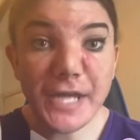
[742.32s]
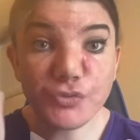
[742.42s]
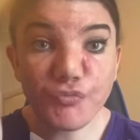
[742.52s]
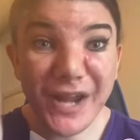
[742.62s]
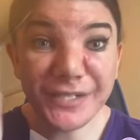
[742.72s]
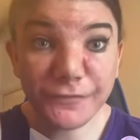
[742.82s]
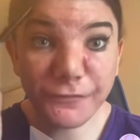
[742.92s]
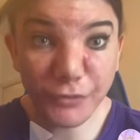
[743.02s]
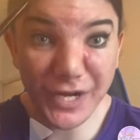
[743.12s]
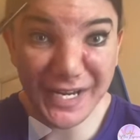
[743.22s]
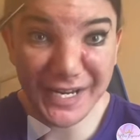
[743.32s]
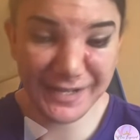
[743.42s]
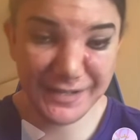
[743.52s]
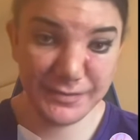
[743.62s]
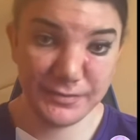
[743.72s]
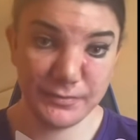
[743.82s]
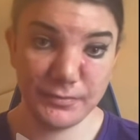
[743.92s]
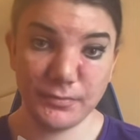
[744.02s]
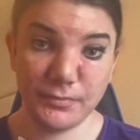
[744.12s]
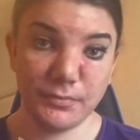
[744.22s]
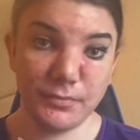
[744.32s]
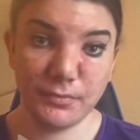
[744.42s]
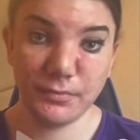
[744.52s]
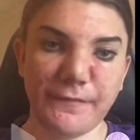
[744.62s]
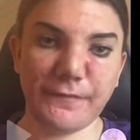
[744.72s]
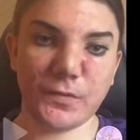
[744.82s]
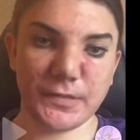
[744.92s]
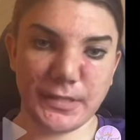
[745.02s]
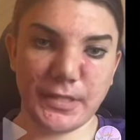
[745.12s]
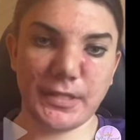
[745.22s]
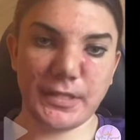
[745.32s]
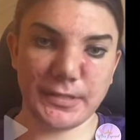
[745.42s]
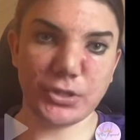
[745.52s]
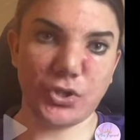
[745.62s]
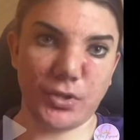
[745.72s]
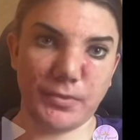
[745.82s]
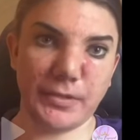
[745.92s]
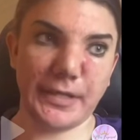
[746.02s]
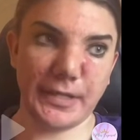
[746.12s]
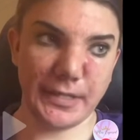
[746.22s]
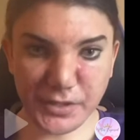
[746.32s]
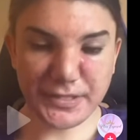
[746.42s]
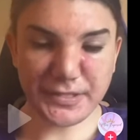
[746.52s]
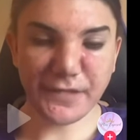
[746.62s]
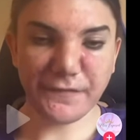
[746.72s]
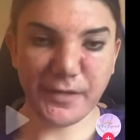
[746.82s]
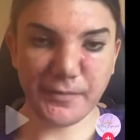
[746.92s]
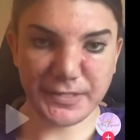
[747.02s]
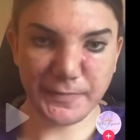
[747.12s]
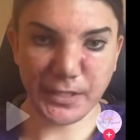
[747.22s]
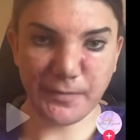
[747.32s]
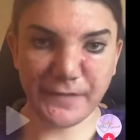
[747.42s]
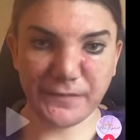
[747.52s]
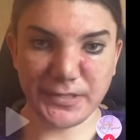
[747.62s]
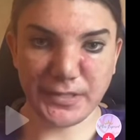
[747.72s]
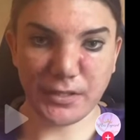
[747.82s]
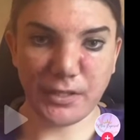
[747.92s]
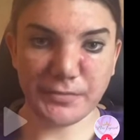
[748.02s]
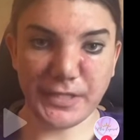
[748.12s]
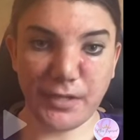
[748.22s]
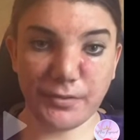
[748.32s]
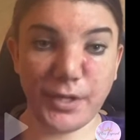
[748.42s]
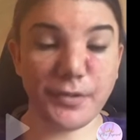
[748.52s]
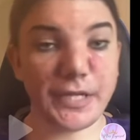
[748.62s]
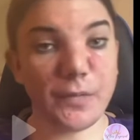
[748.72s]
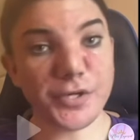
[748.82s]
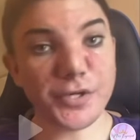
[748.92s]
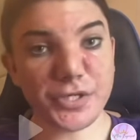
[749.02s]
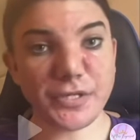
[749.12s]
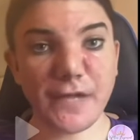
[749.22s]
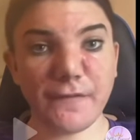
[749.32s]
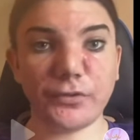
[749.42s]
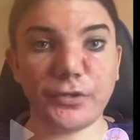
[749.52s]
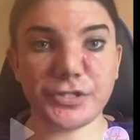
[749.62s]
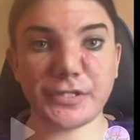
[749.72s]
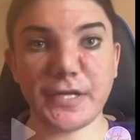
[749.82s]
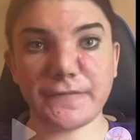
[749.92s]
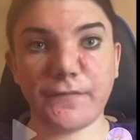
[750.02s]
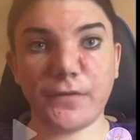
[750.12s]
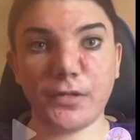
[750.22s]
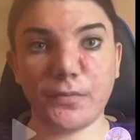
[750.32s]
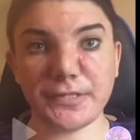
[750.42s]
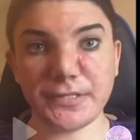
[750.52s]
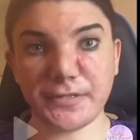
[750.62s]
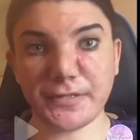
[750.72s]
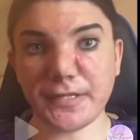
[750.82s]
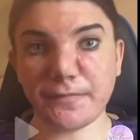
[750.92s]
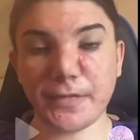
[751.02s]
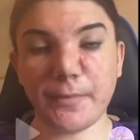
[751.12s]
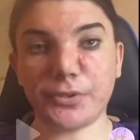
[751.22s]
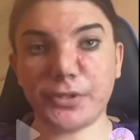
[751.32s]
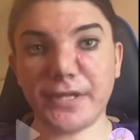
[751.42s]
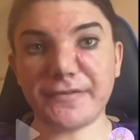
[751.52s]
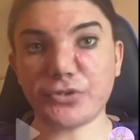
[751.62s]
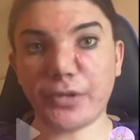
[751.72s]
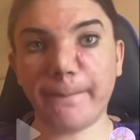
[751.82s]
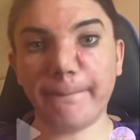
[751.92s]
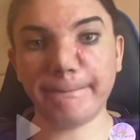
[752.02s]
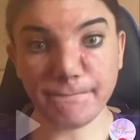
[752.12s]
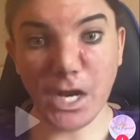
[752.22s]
head rent-free. Being an influencer is a job. You decide 5 minutes to become an influencer, calm down. Okay, why don't you get 400,000 followers and 2,000 people on your live stream?